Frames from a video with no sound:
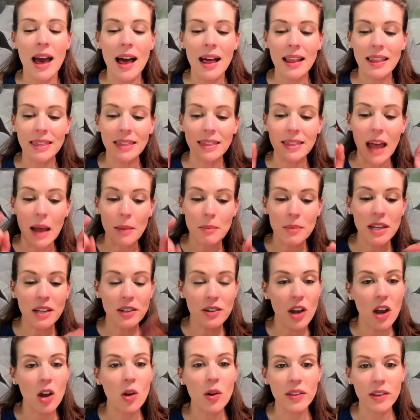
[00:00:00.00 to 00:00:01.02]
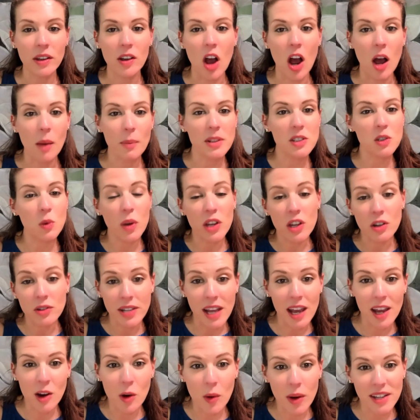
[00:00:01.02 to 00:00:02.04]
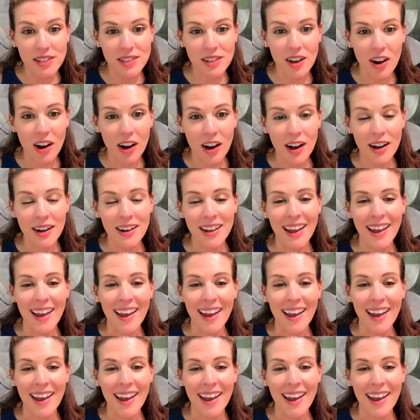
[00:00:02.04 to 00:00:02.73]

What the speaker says: Let me know in the comments what your takeaways are,